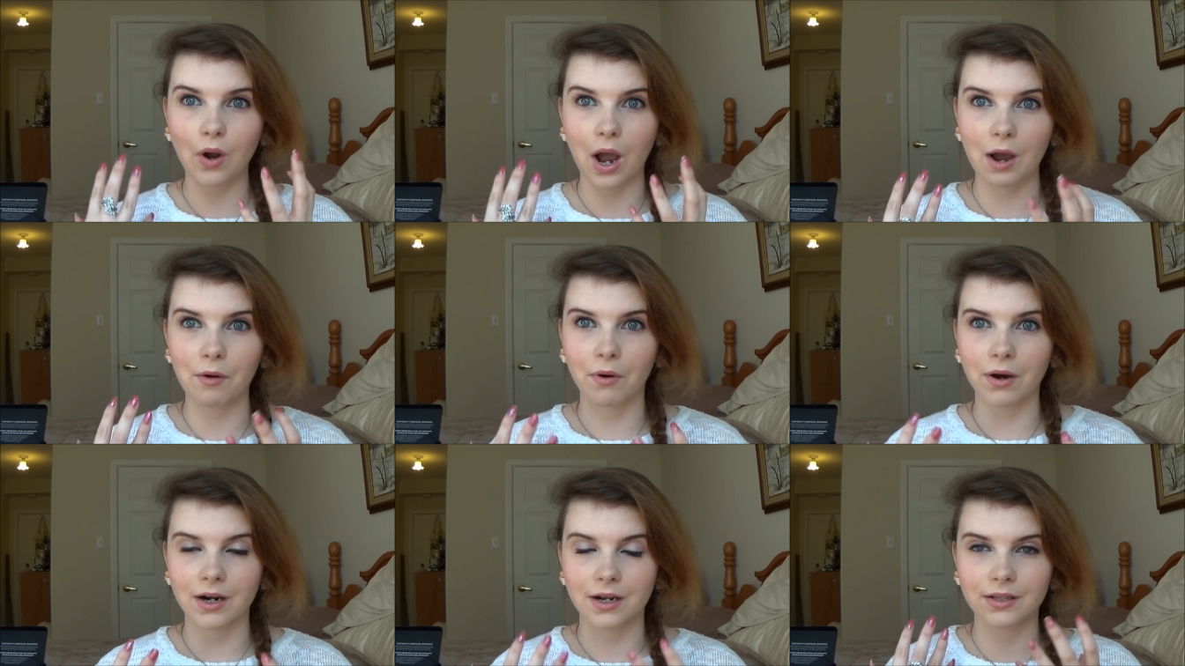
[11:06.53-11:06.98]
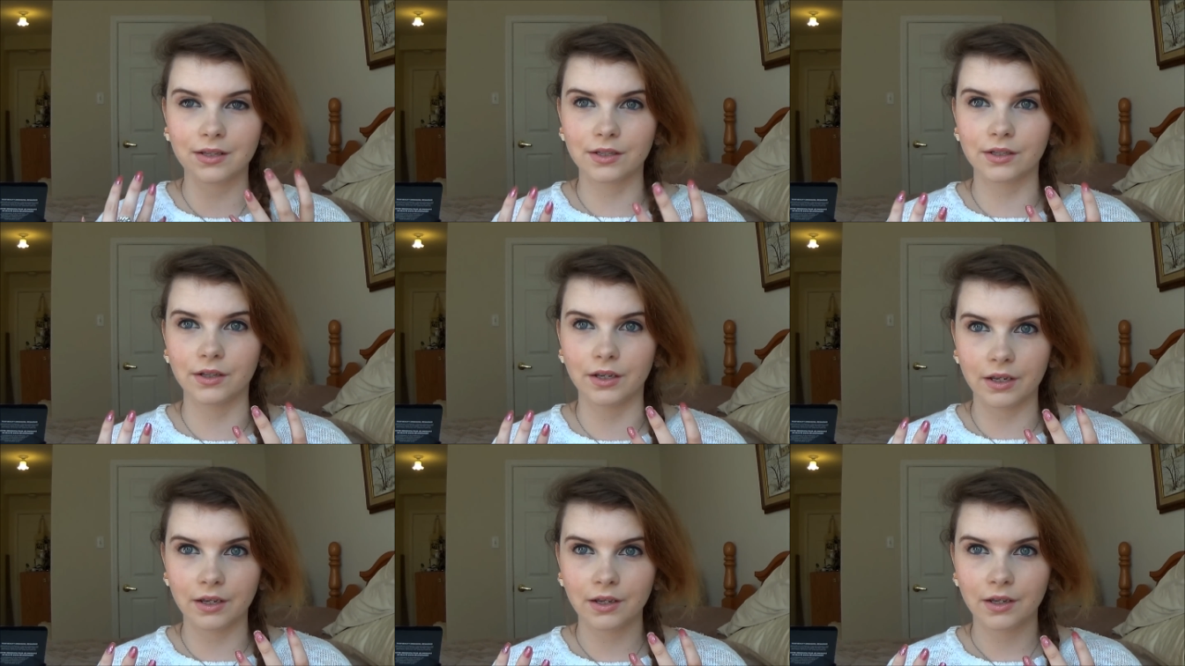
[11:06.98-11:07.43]
I wanted
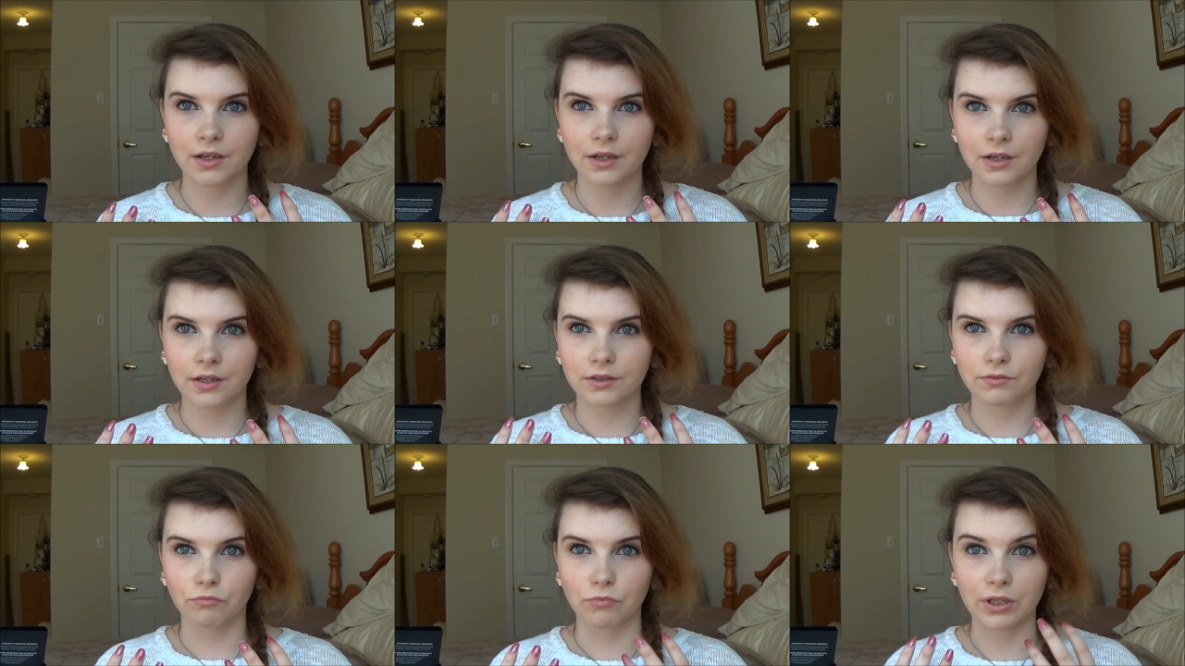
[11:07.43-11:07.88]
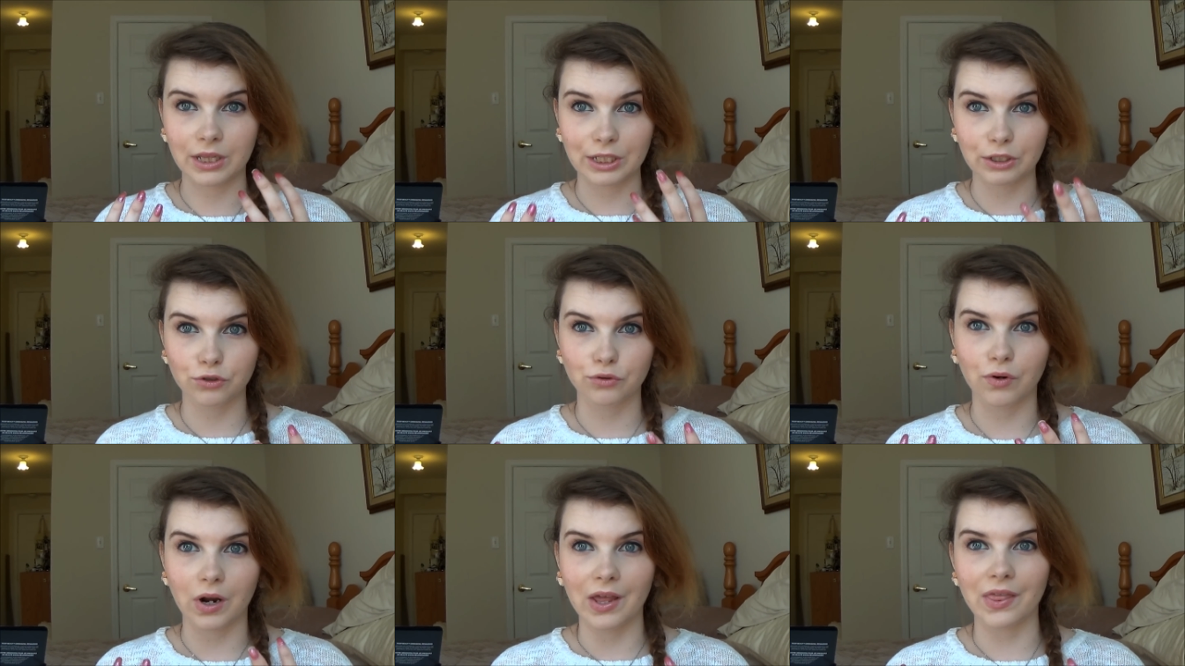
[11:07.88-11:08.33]
to really
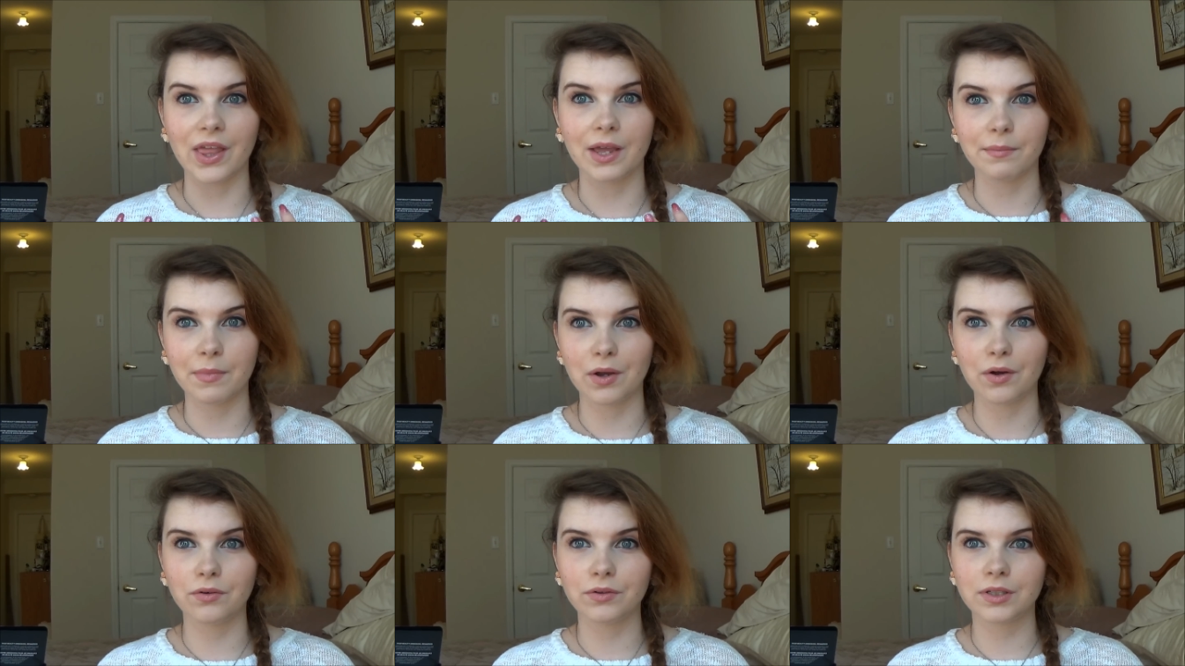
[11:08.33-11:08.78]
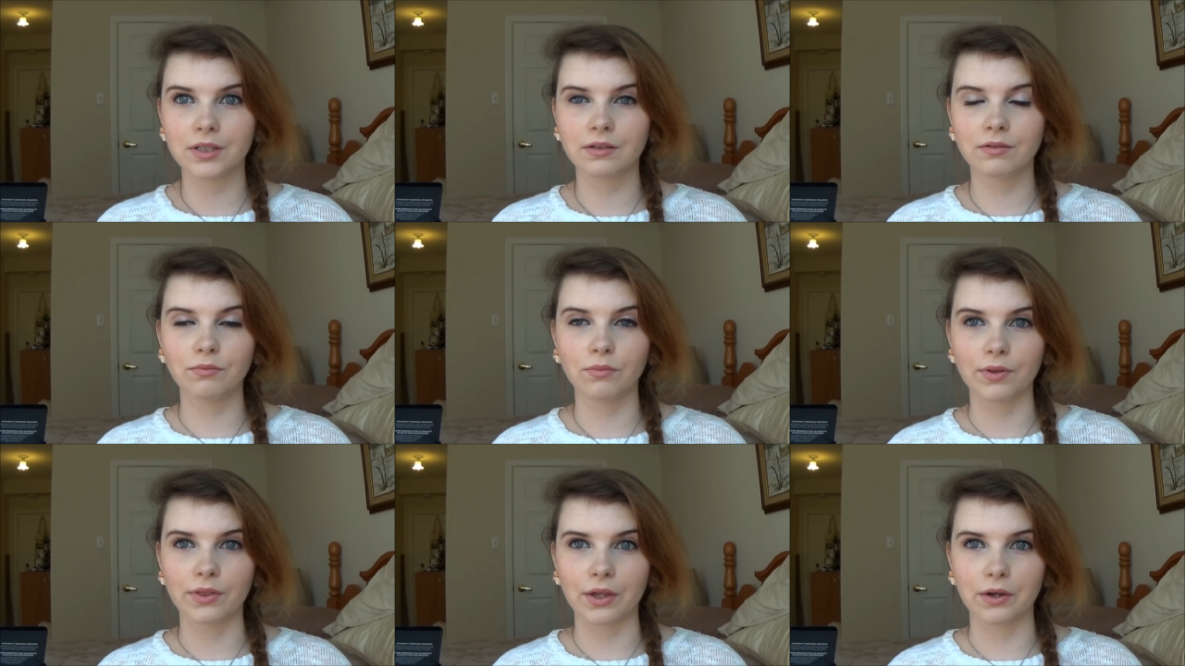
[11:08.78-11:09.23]
try them out
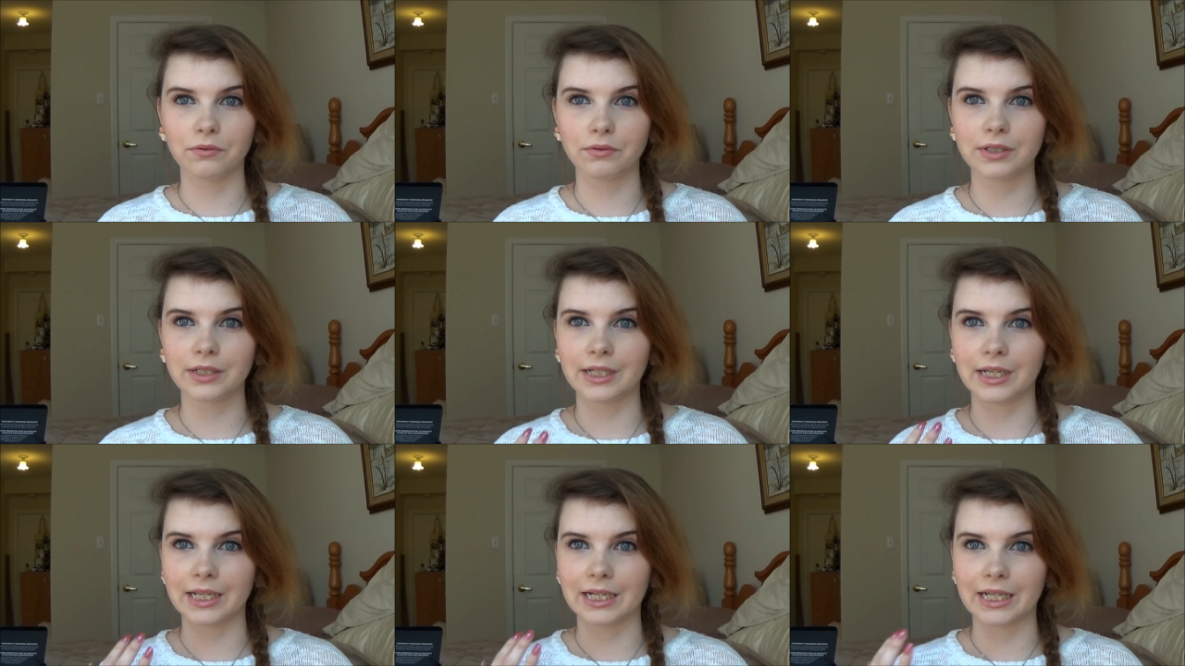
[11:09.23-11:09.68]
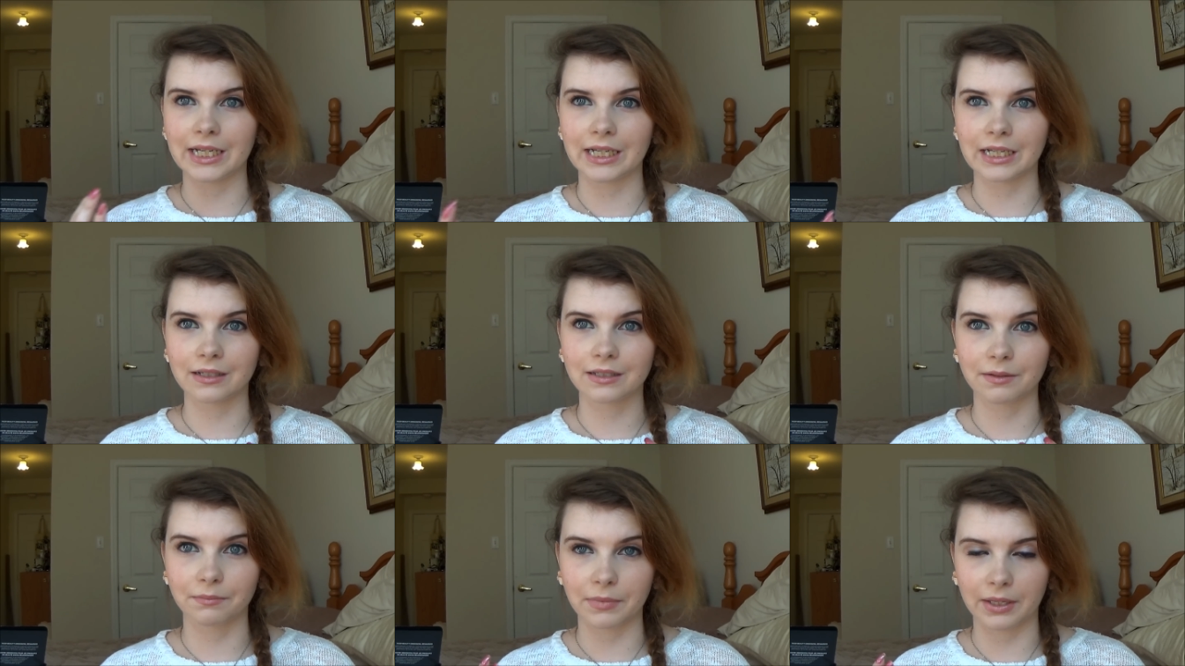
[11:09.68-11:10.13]
without
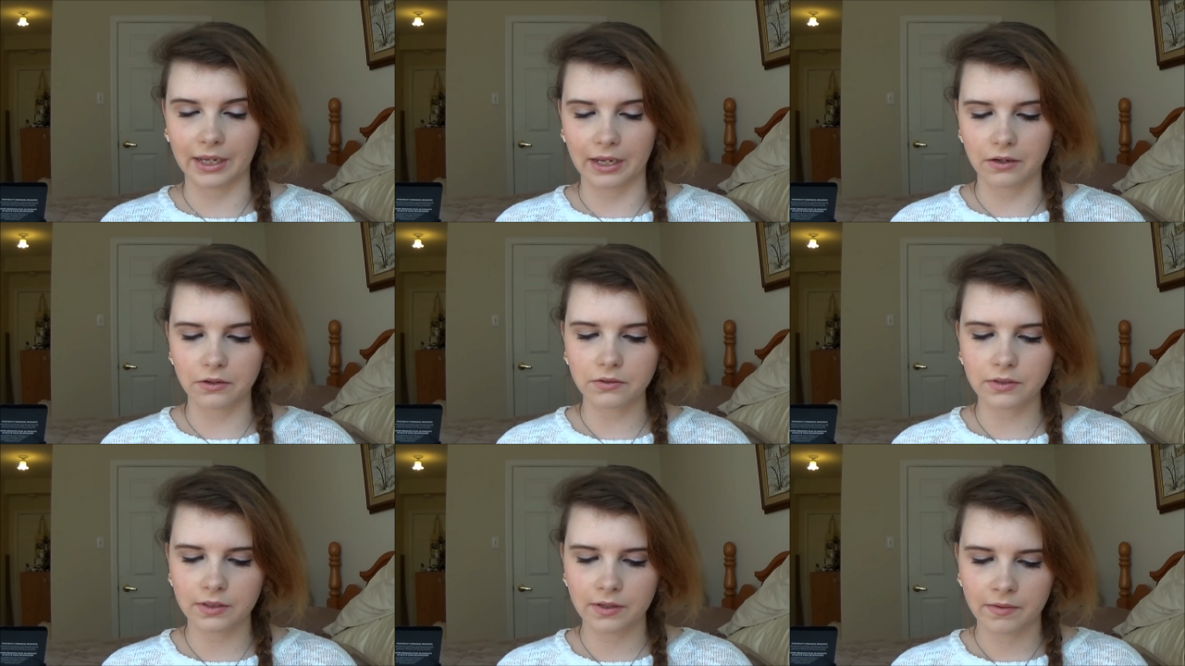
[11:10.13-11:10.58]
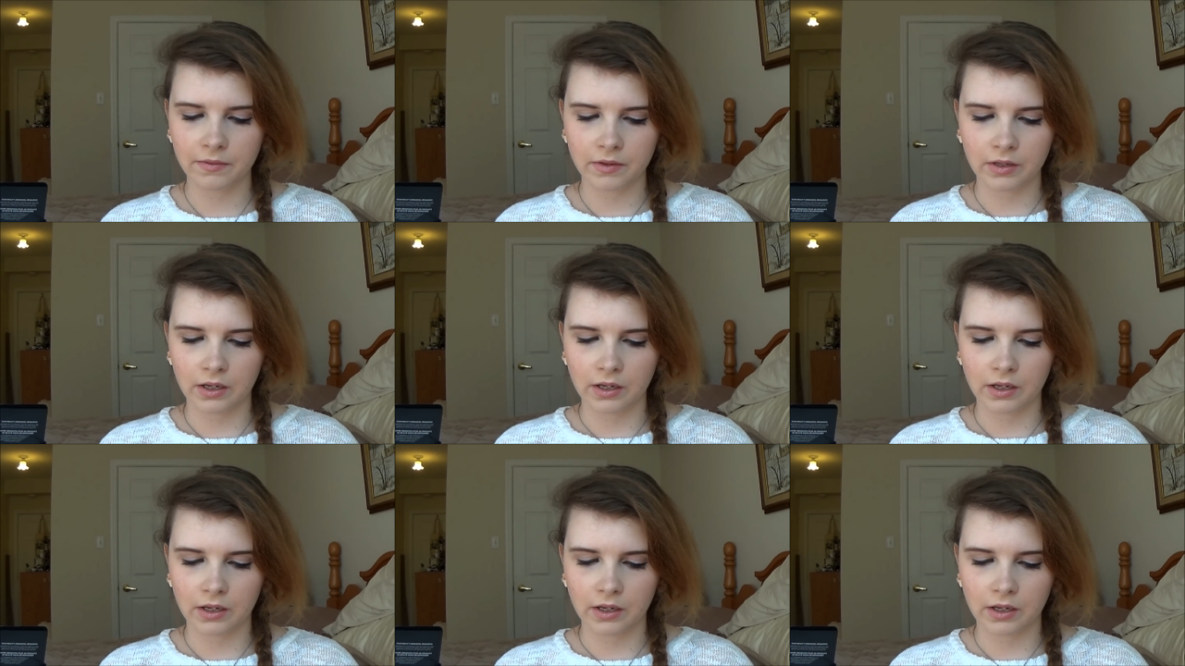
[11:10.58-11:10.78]
getting something else.